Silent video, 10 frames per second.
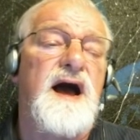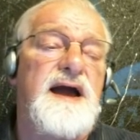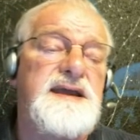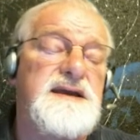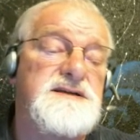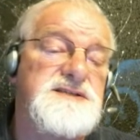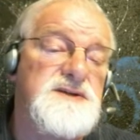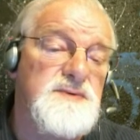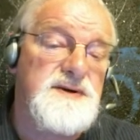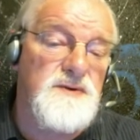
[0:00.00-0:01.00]
I get
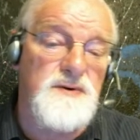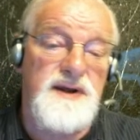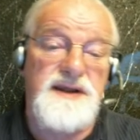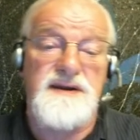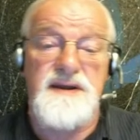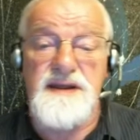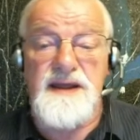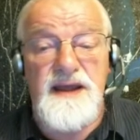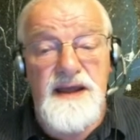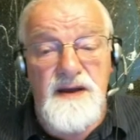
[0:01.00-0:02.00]
so annoyed
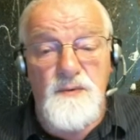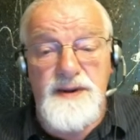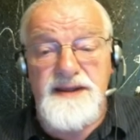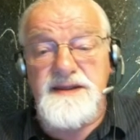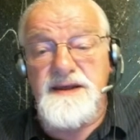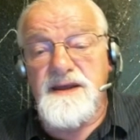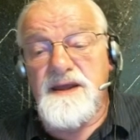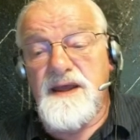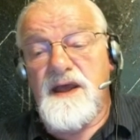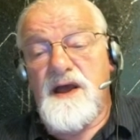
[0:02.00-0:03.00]
with
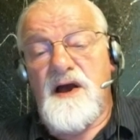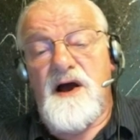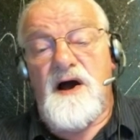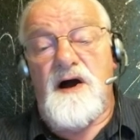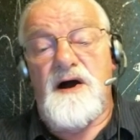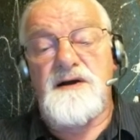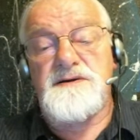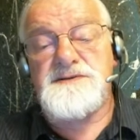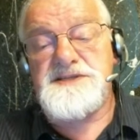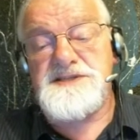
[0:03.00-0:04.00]

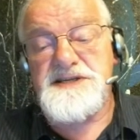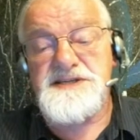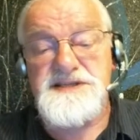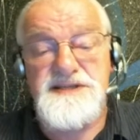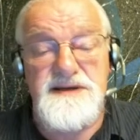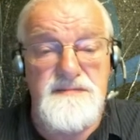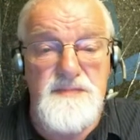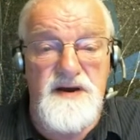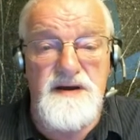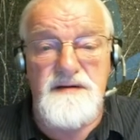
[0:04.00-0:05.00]
our system
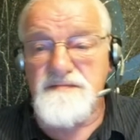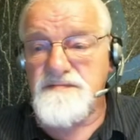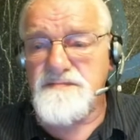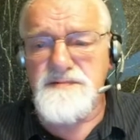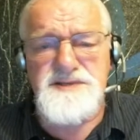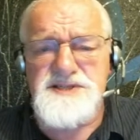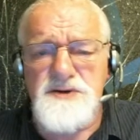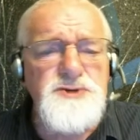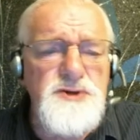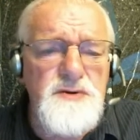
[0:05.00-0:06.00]
of
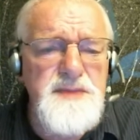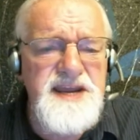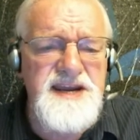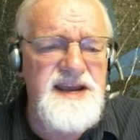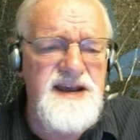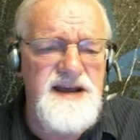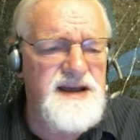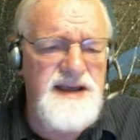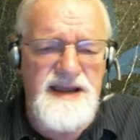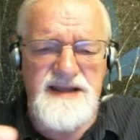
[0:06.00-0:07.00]
social media
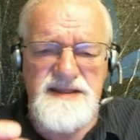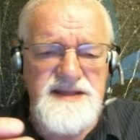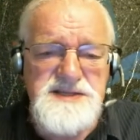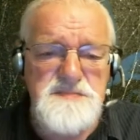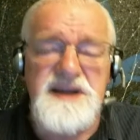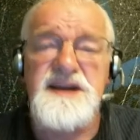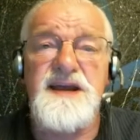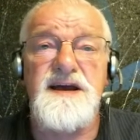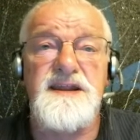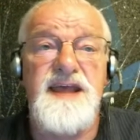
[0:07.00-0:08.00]
and this
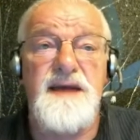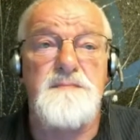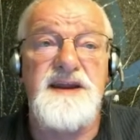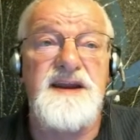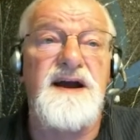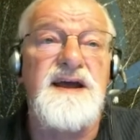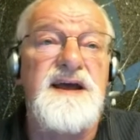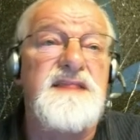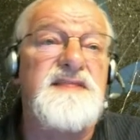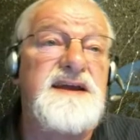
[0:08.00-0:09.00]
media and that media,
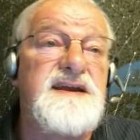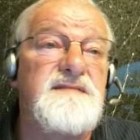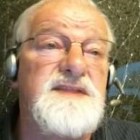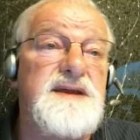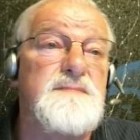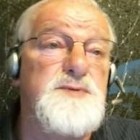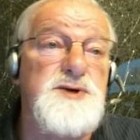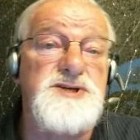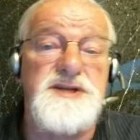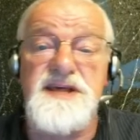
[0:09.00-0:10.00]
they give the
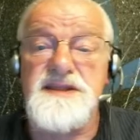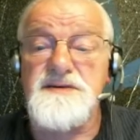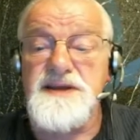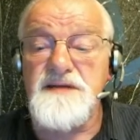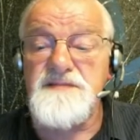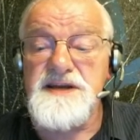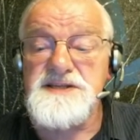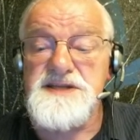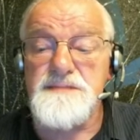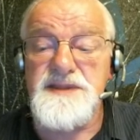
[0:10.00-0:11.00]
impression that they're giving
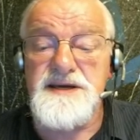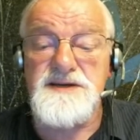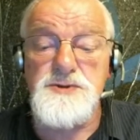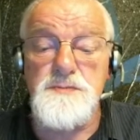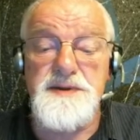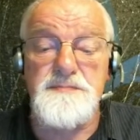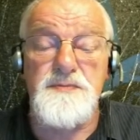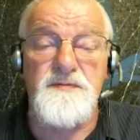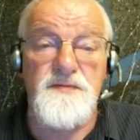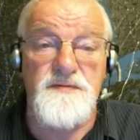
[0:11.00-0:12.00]
something to
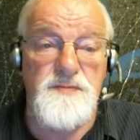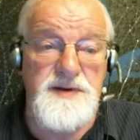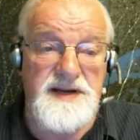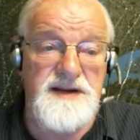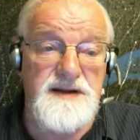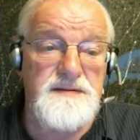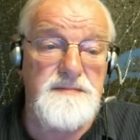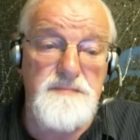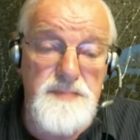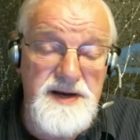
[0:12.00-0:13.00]
people for free.
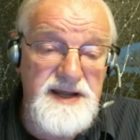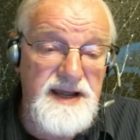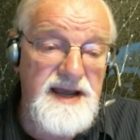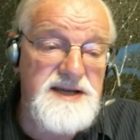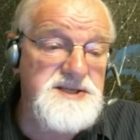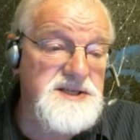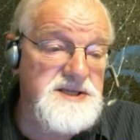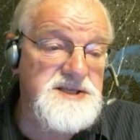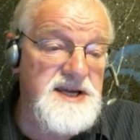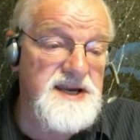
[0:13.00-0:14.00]
But as
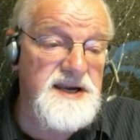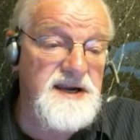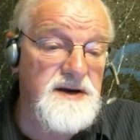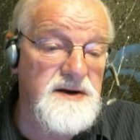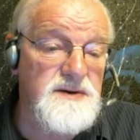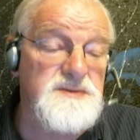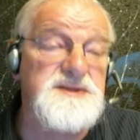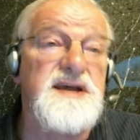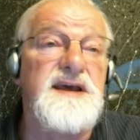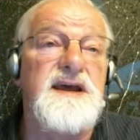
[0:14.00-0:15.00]
the saying
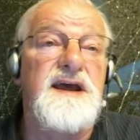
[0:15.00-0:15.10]
goes,